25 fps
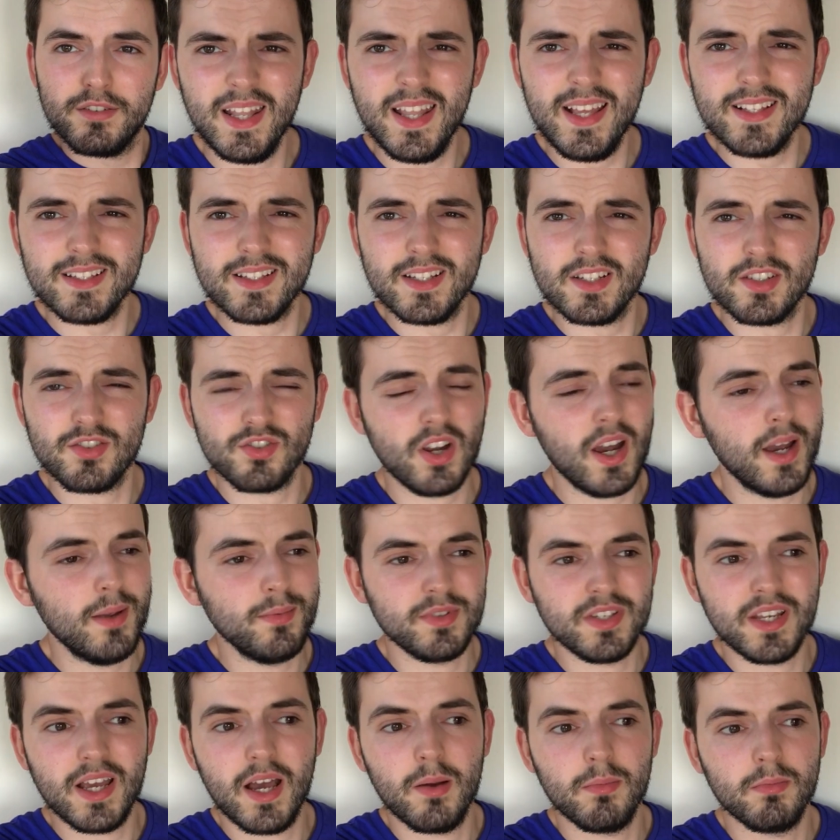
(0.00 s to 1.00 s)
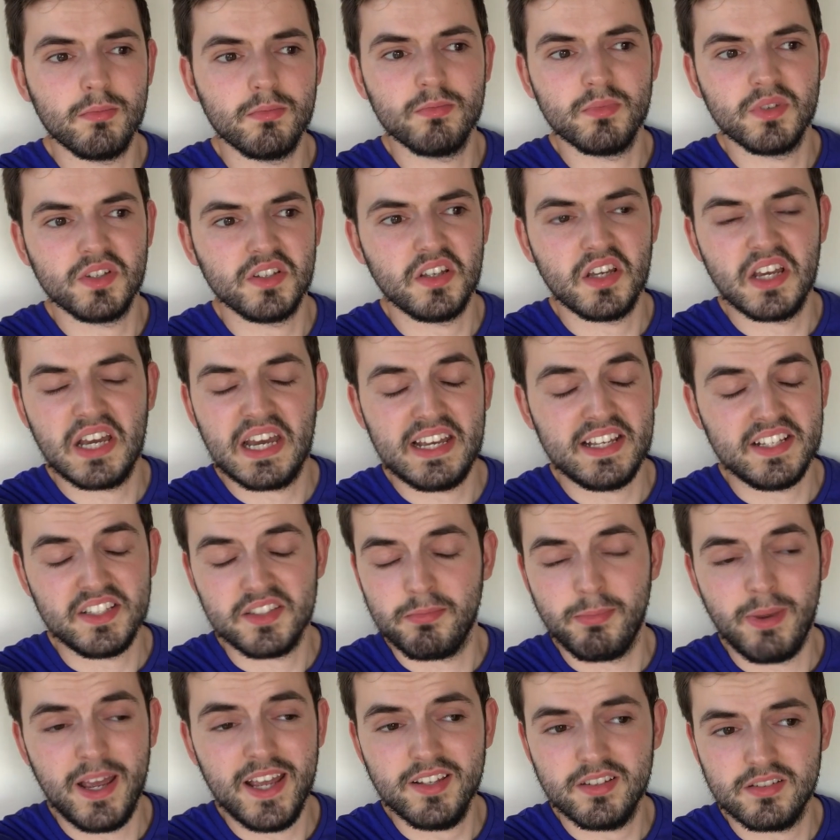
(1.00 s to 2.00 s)
And that describes the album at its
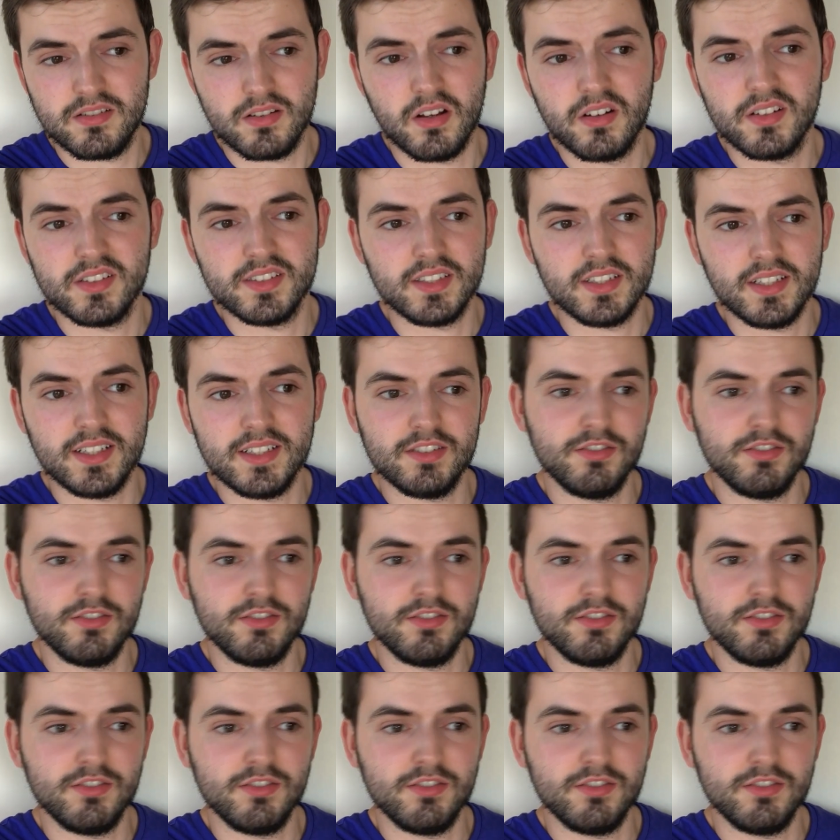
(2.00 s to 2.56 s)
best, honestly.